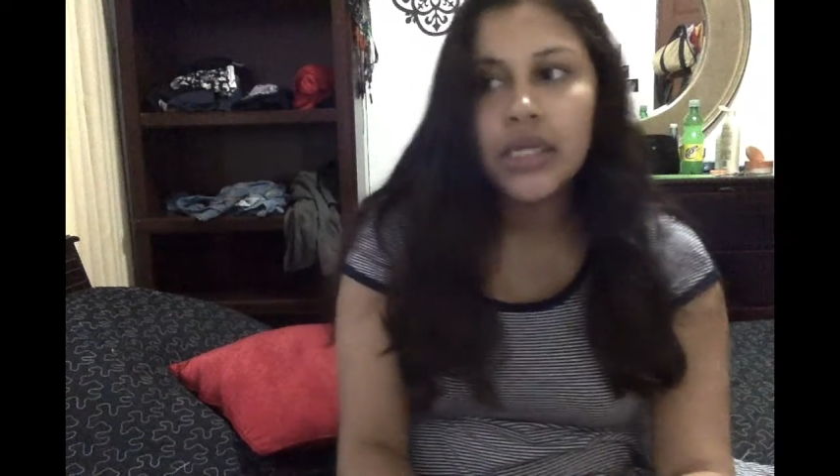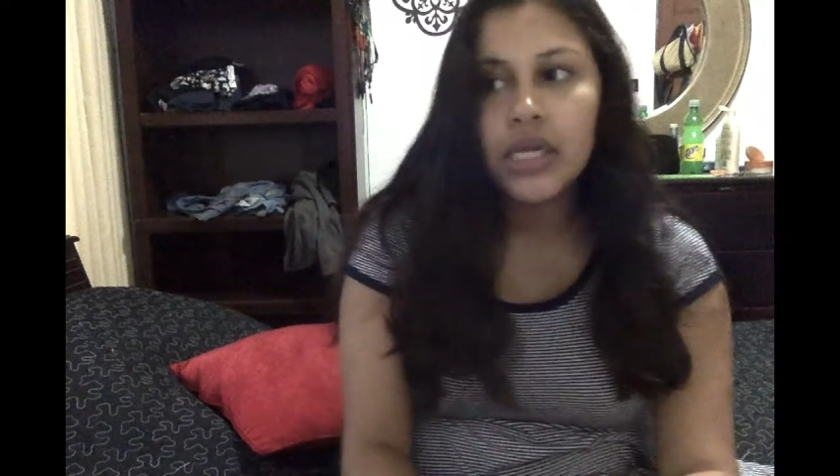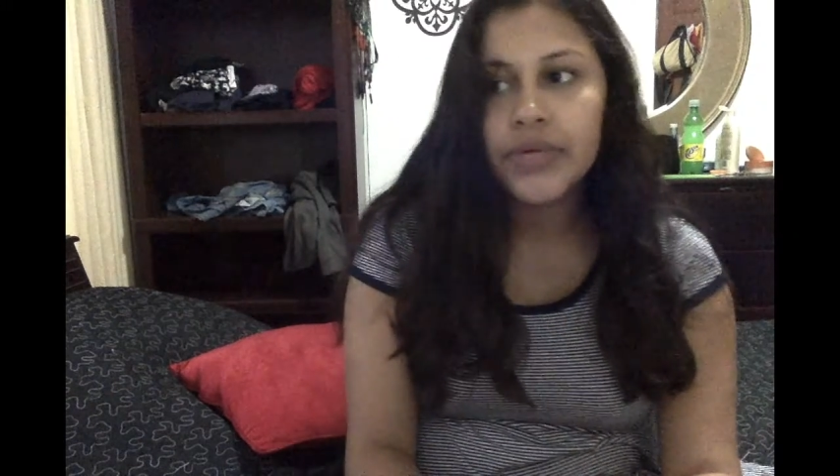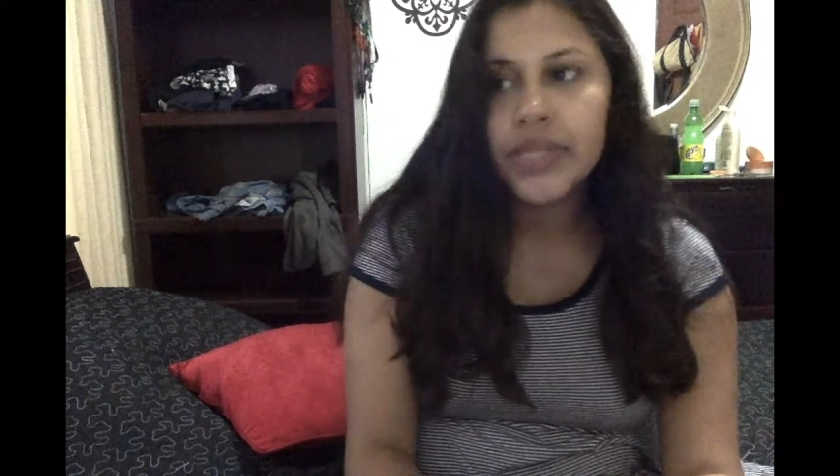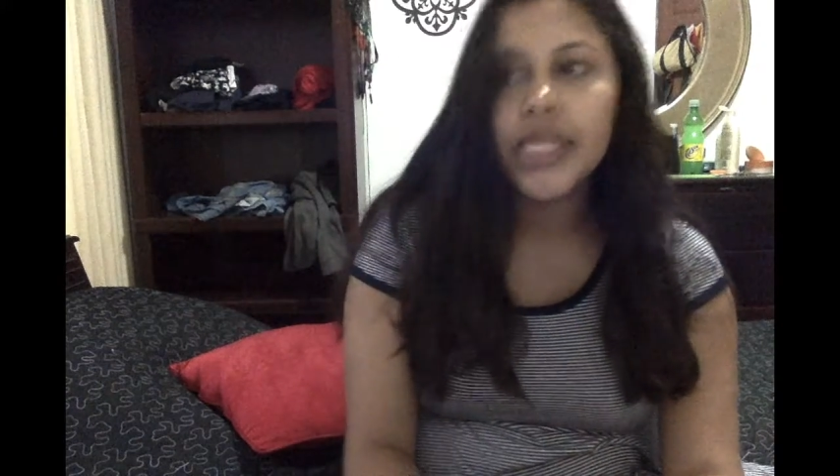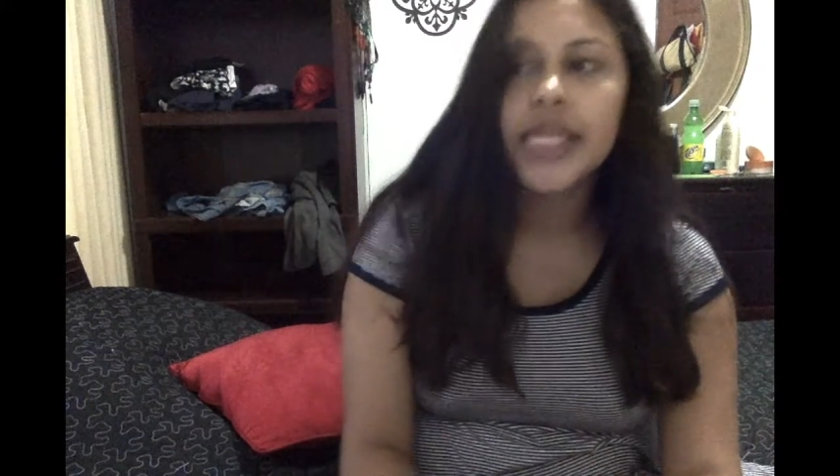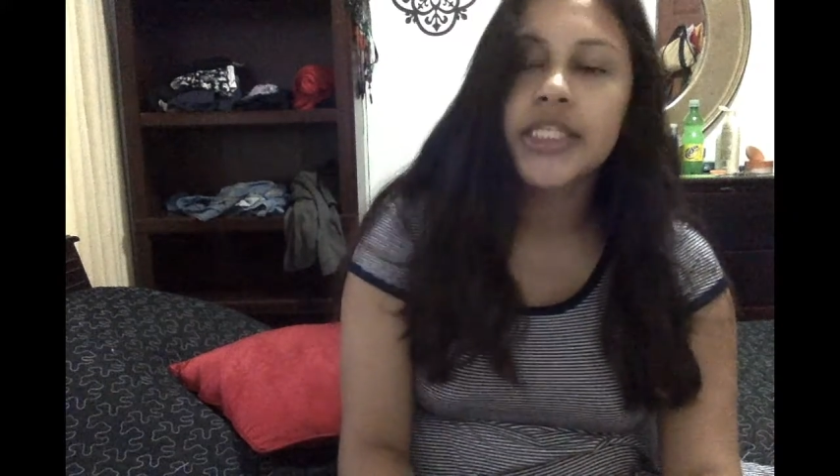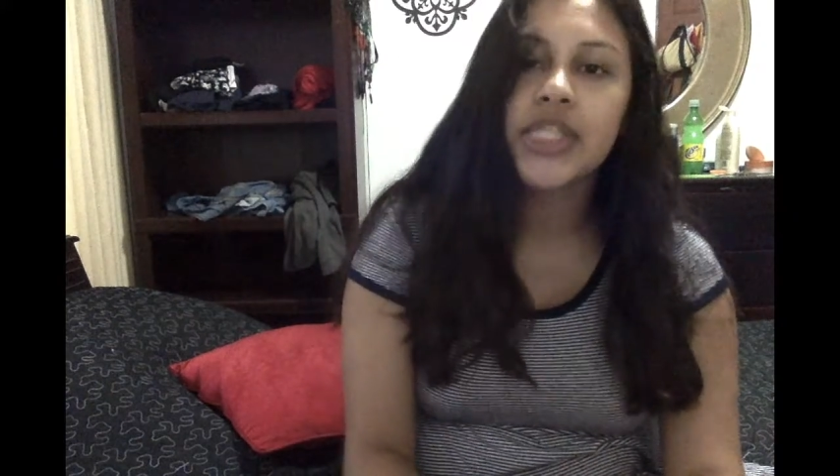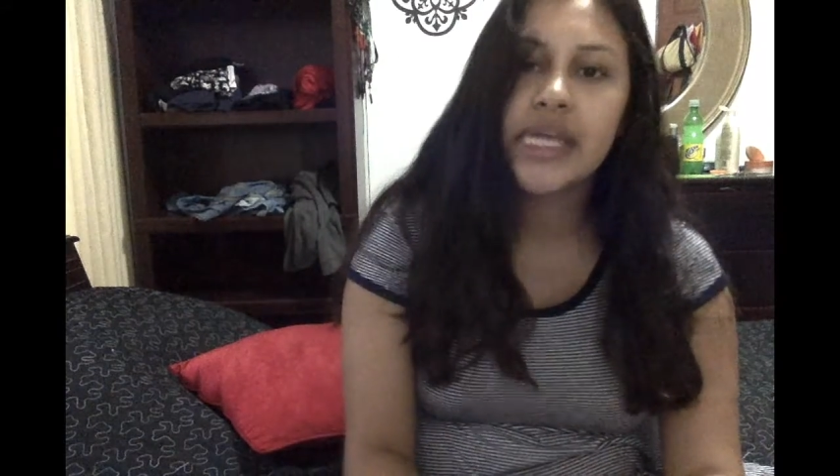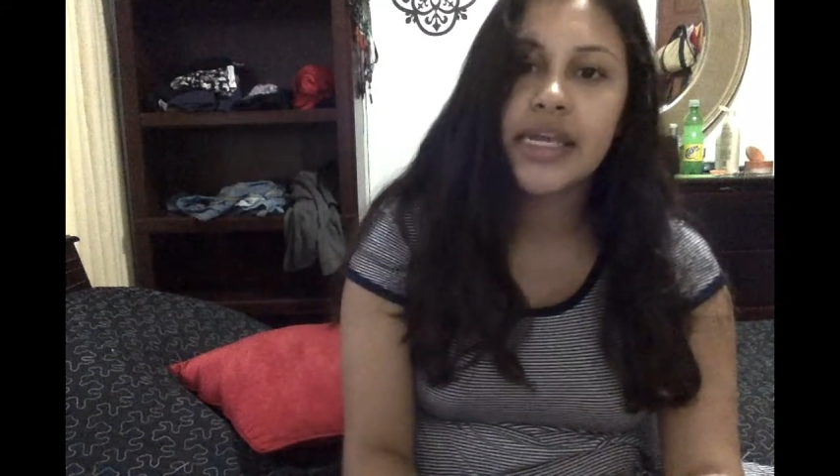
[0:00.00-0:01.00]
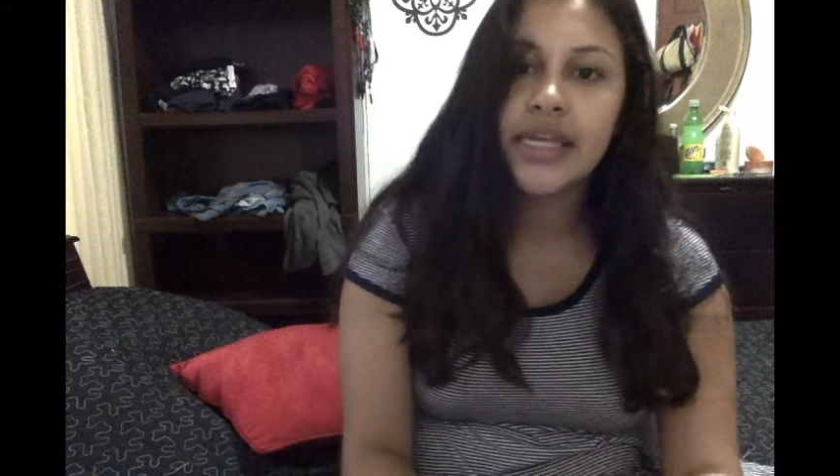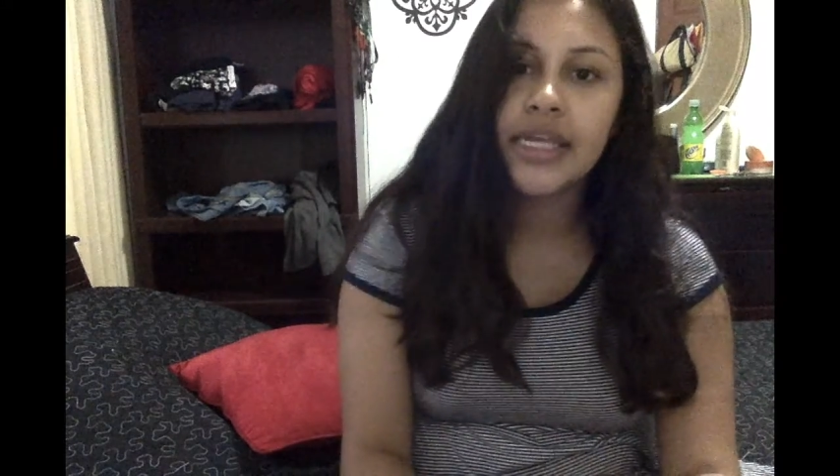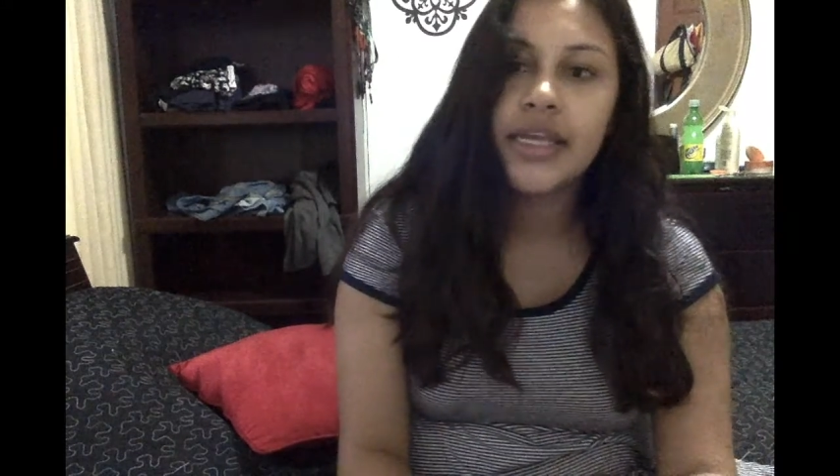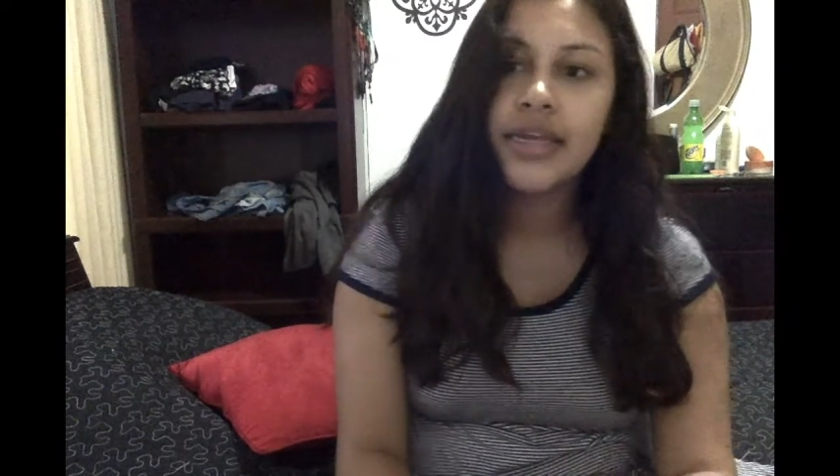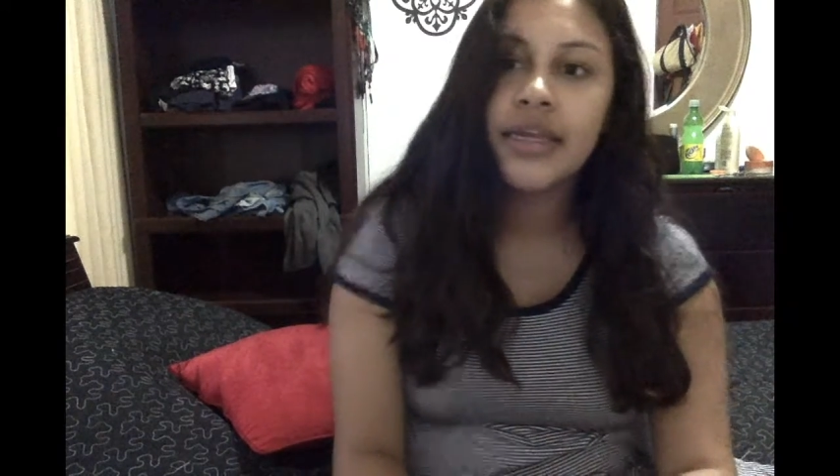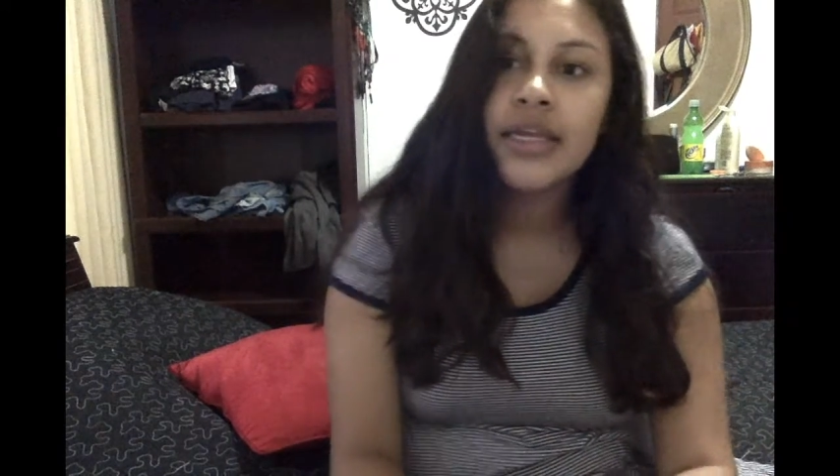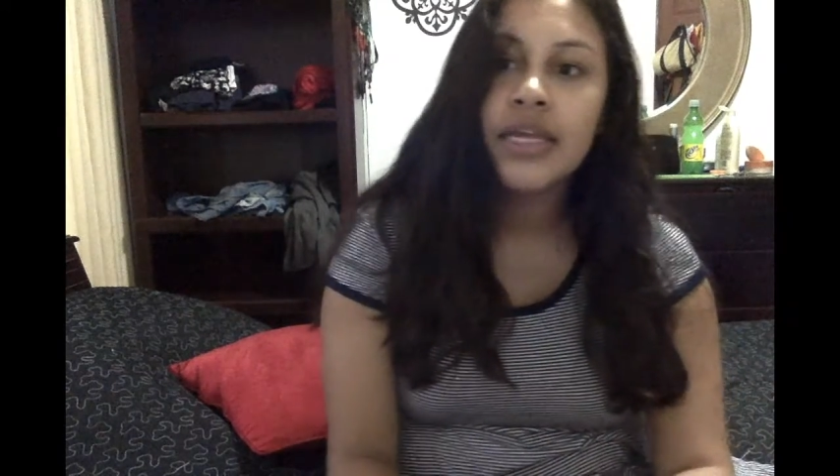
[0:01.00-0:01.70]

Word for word: along with like chicken.